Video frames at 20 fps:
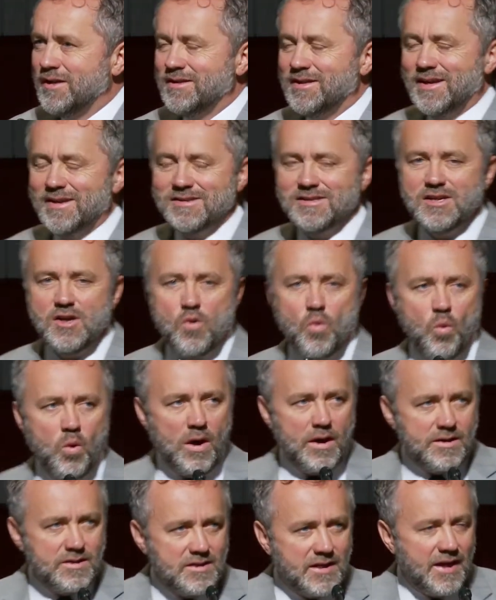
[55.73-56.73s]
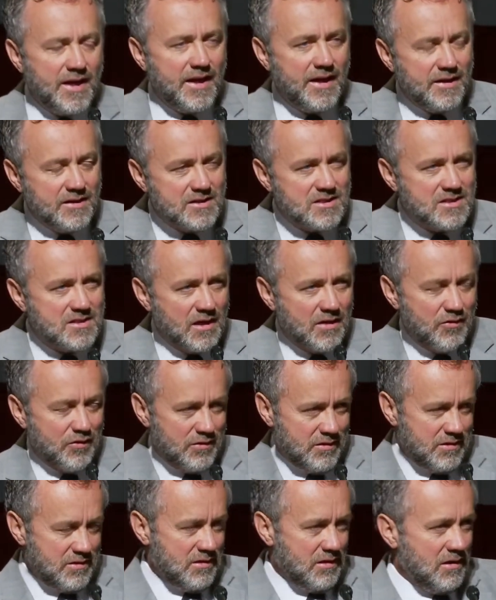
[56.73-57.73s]
And then one day in
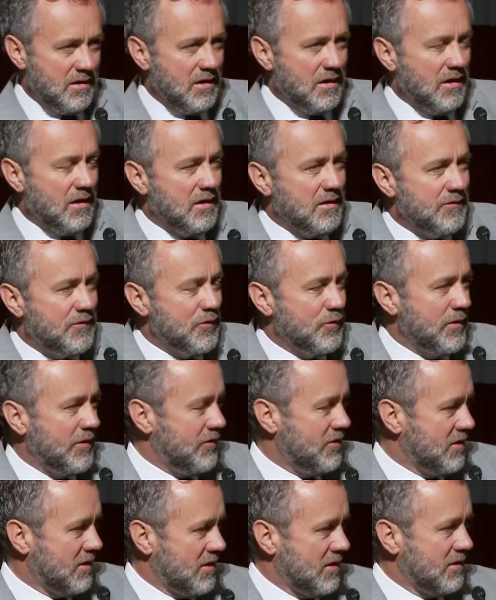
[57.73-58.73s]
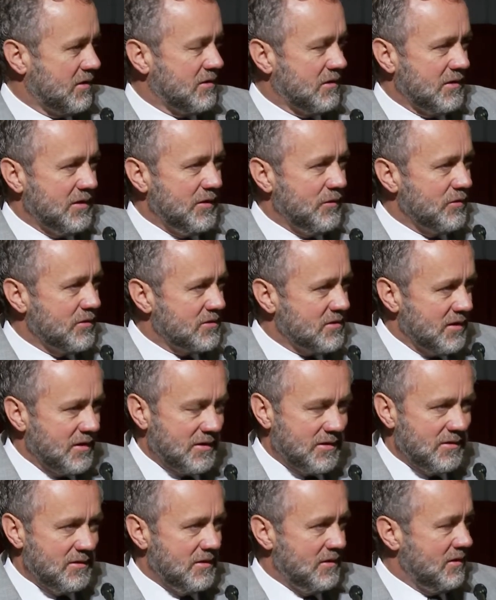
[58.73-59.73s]
Sutherland Hall, if you read the article, he was like